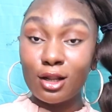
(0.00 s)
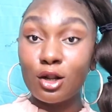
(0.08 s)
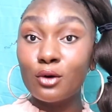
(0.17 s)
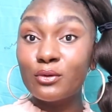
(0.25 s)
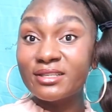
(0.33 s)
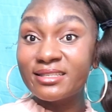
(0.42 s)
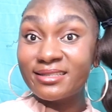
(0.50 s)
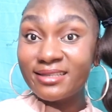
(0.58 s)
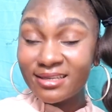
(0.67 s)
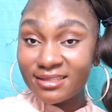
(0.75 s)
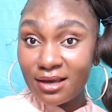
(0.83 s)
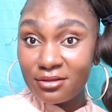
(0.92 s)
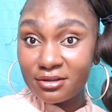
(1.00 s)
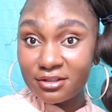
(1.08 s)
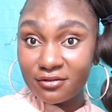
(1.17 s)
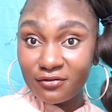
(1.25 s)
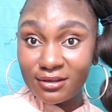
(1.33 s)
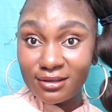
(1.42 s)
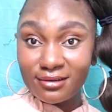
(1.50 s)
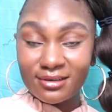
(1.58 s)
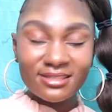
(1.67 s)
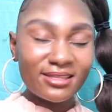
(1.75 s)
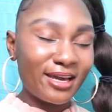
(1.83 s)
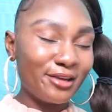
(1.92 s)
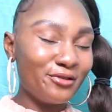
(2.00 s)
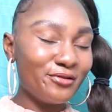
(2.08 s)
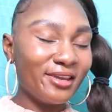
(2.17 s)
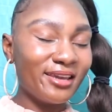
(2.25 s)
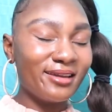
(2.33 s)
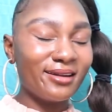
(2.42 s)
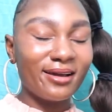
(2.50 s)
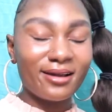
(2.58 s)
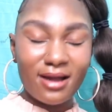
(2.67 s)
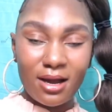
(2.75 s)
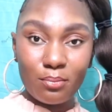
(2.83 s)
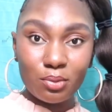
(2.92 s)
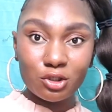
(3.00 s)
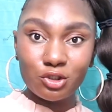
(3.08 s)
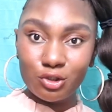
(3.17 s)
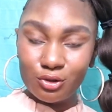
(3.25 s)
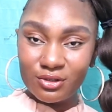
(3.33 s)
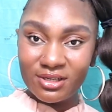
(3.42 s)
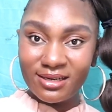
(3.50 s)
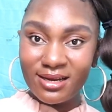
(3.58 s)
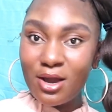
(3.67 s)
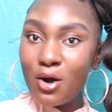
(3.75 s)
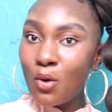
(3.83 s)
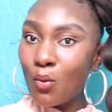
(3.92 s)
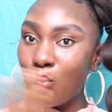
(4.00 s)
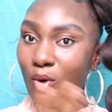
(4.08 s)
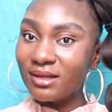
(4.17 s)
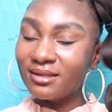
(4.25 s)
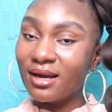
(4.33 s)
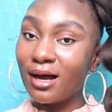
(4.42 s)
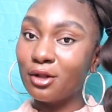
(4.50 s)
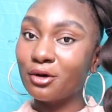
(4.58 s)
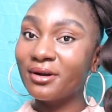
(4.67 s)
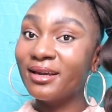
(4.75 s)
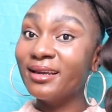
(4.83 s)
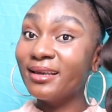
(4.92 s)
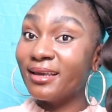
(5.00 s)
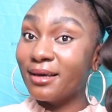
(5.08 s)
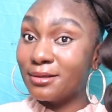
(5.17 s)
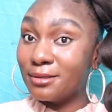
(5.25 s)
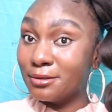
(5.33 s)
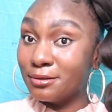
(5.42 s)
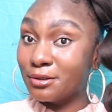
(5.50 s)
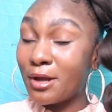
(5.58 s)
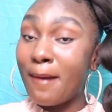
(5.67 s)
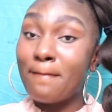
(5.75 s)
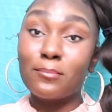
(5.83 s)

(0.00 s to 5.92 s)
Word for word: along with 6 other different looks that you can accomplish using $1 Kanekalon